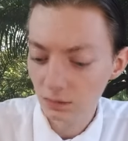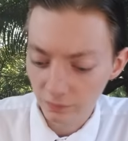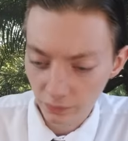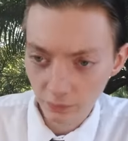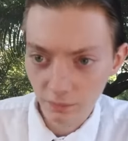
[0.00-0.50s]

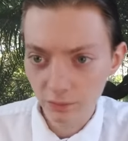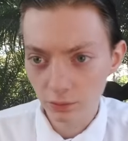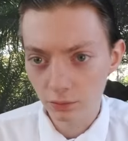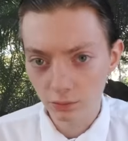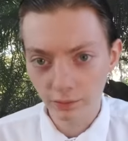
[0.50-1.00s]
For those of
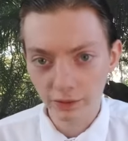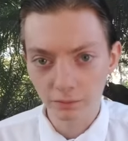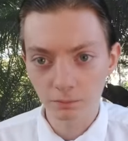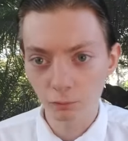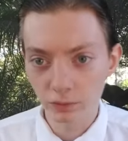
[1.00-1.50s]
you who are like
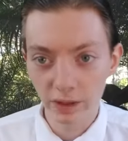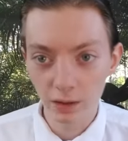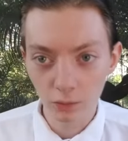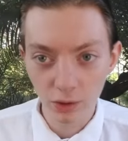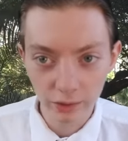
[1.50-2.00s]

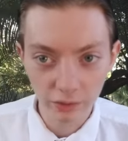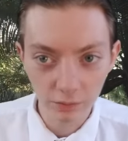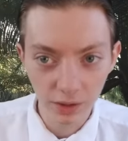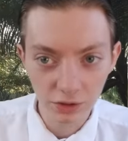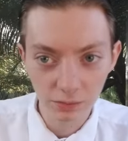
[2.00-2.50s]
care way too
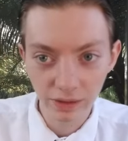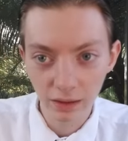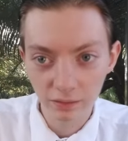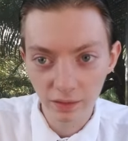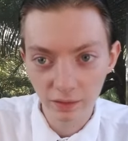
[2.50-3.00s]
much
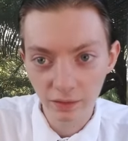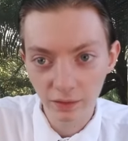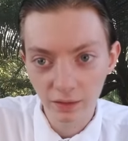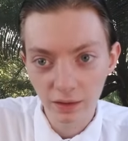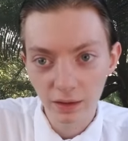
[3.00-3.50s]
about this,
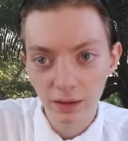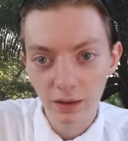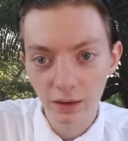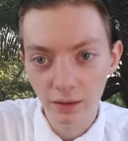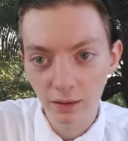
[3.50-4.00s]

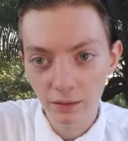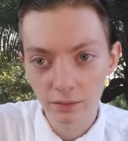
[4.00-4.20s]
uh,